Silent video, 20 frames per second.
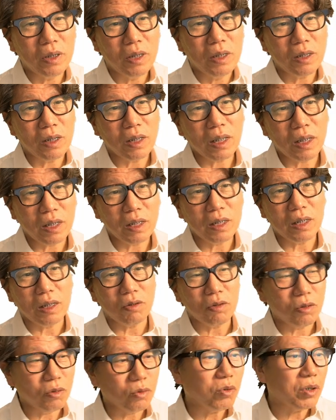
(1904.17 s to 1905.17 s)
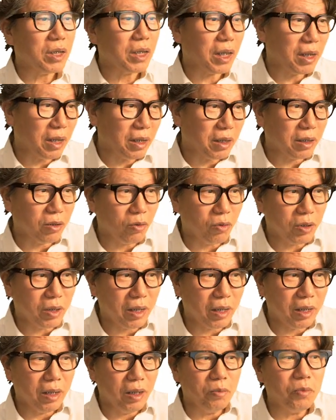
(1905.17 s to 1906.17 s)
stated that the jaw is maintained in
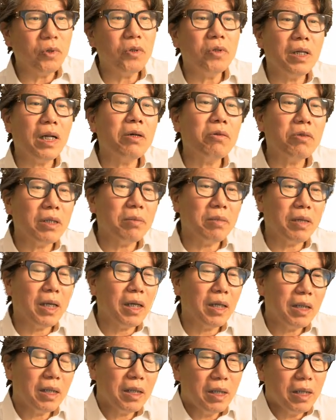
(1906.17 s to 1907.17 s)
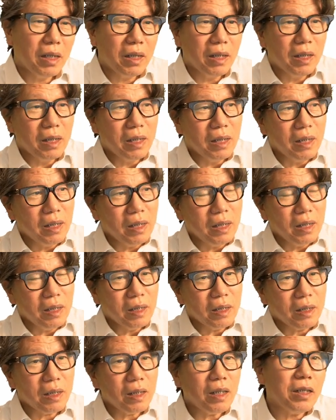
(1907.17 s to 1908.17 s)
this position.
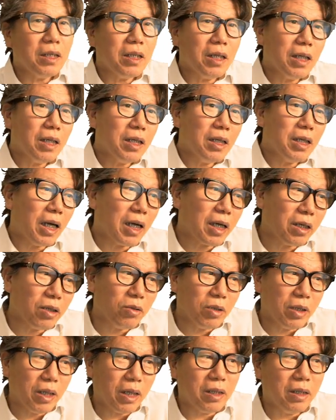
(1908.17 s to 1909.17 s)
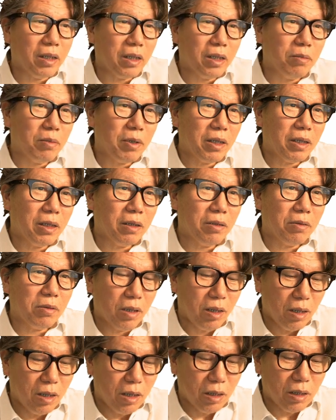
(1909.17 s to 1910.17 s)
However, as mentioned earlier,
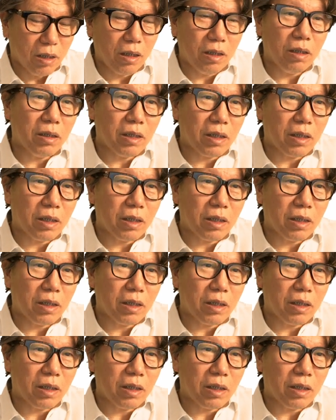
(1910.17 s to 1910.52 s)
in such